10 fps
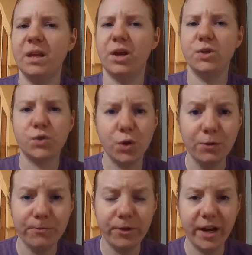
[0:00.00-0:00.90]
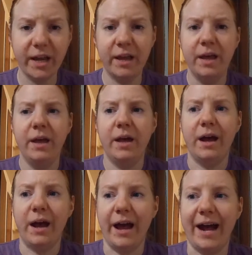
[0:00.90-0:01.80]
control freak,
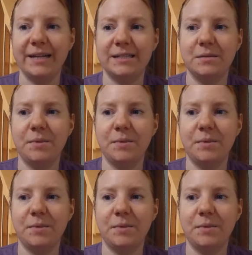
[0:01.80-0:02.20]
has